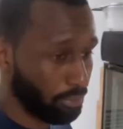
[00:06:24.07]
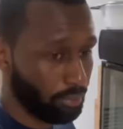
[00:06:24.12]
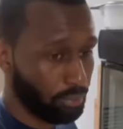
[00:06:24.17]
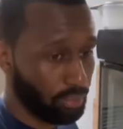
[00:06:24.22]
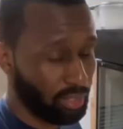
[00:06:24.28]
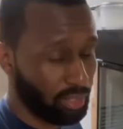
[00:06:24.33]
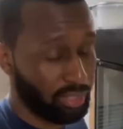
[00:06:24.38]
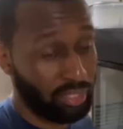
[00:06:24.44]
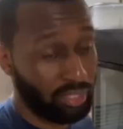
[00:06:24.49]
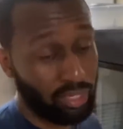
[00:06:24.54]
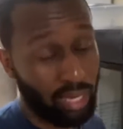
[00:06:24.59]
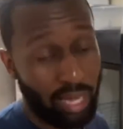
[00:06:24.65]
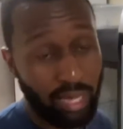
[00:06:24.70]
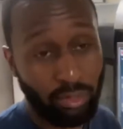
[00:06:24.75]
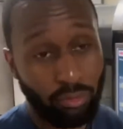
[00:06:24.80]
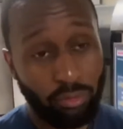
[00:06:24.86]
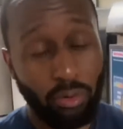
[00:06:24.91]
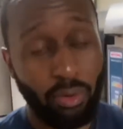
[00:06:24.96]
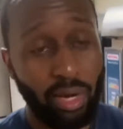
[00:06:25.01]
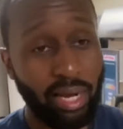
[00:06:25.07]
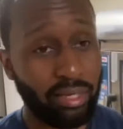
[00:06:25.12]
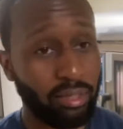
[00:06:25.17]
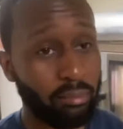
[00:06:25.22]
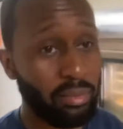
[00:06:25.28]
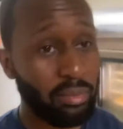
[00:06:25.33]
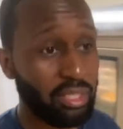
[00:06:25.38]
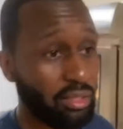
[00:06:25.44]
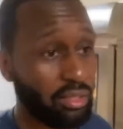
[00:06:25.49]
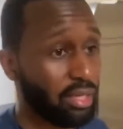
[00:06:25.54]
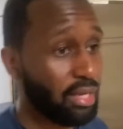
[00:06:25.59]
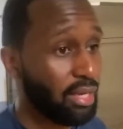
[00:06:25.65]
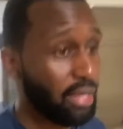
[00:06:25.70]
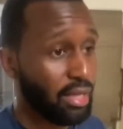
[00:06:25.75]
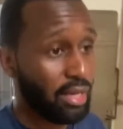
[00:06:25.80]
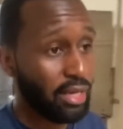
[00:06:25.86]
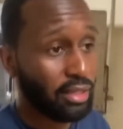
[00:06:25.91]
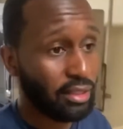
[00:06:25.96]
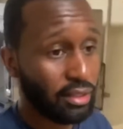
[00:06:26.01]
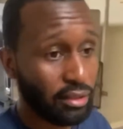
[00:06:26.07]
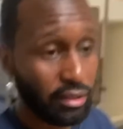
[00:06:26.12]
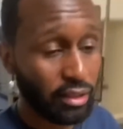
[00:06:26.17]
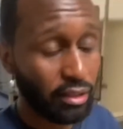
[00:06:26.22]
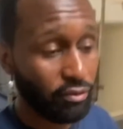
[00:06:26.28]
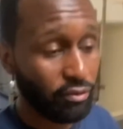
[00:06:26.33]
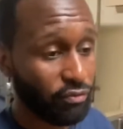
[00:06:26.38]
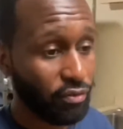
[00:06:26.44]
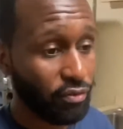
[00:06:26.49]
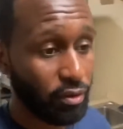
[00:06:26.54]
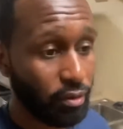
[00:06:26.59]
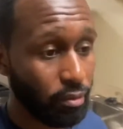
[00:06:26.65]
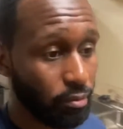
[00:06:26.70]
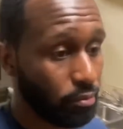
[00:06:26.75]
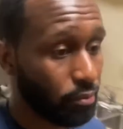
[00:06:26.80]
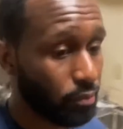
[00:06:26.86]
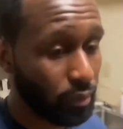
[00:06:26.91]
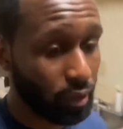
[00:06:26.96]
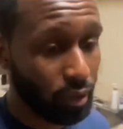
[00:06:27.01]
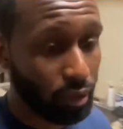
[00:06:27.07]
again, I don't know, I can make anything from